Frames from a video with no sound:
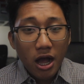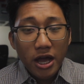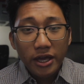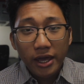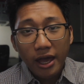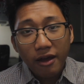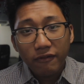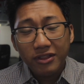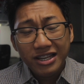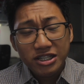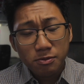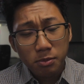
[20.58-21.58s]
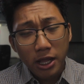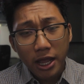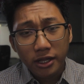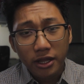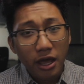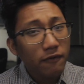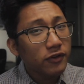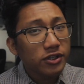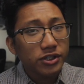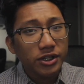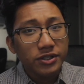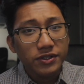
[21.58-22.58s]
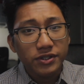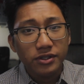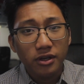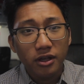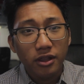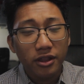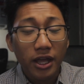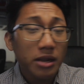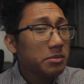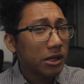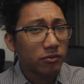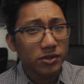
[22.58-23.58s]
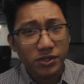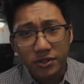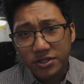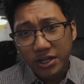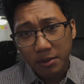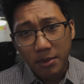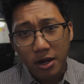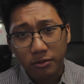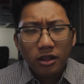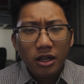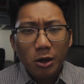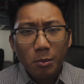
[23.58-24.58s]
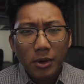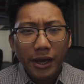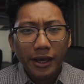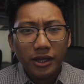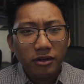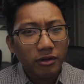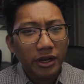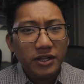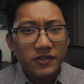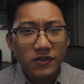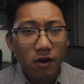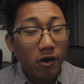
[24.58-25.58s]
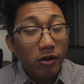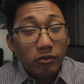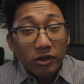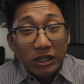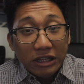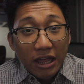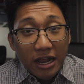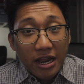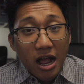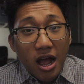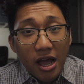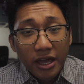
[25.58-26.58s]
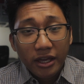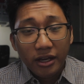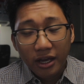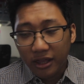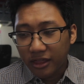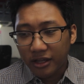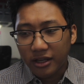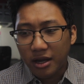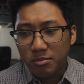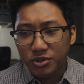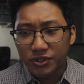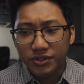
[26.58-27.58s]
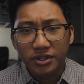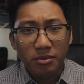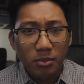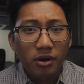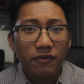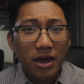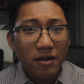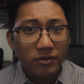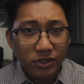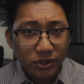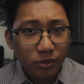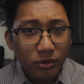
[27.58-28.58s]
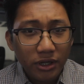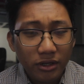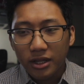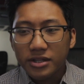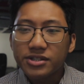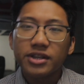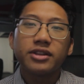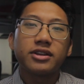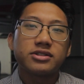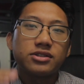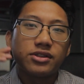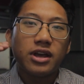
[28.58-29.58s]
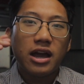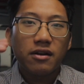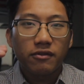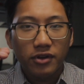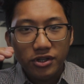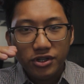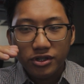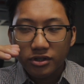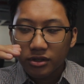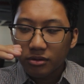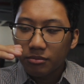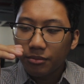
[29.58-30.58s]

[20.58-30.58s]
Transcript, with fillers: I have this planned ever since the NMAT results came out. Now my grades aren't really that high. I think I'm just an above average student. Let's say this is the average.